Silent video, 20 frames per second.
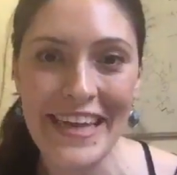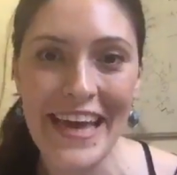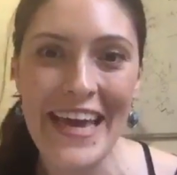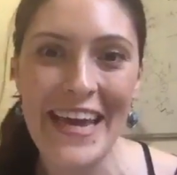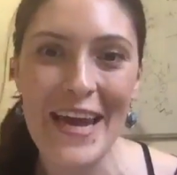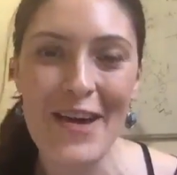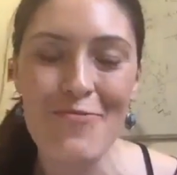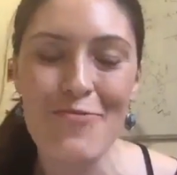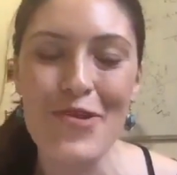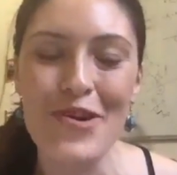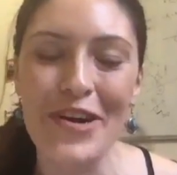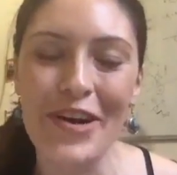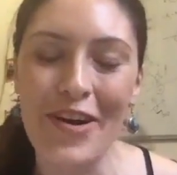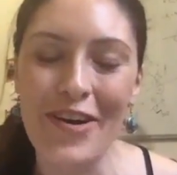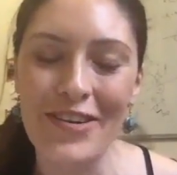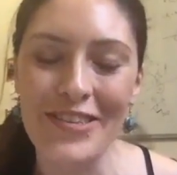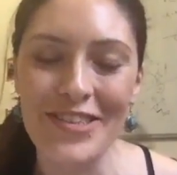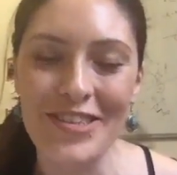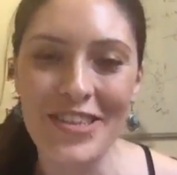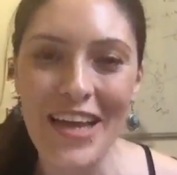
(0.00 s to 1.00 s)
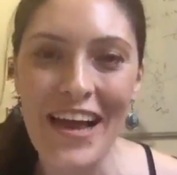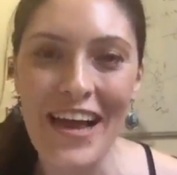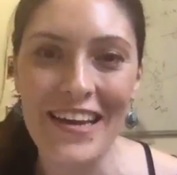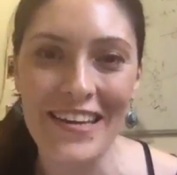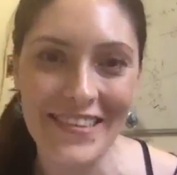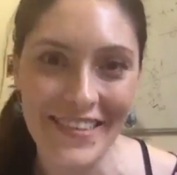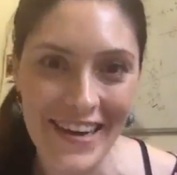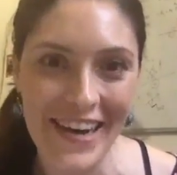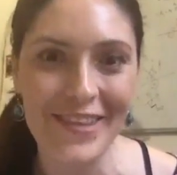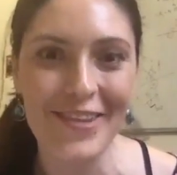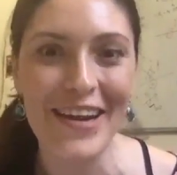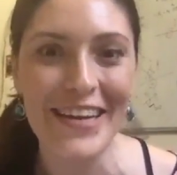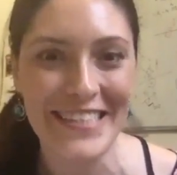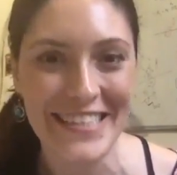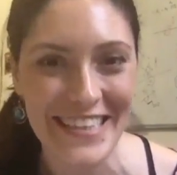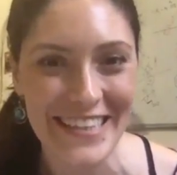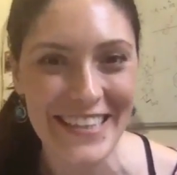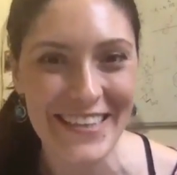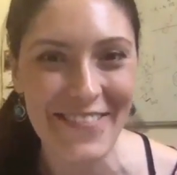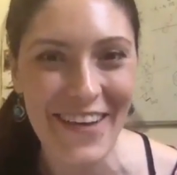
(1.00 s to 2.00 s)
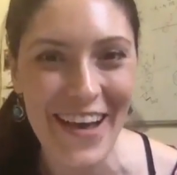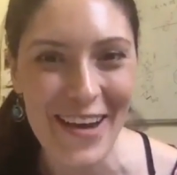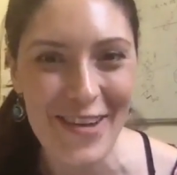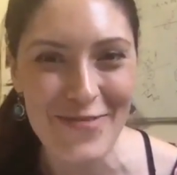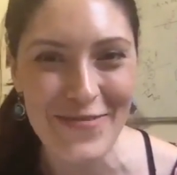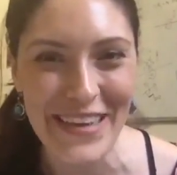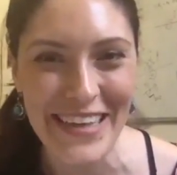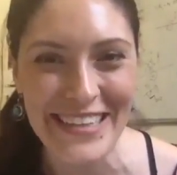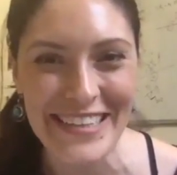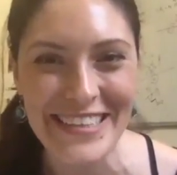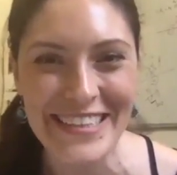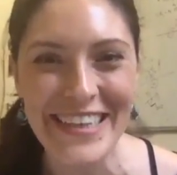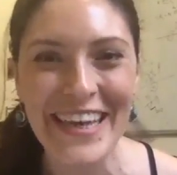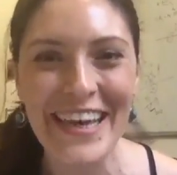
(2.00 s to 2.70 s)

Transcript: and I work on child and adolescent development,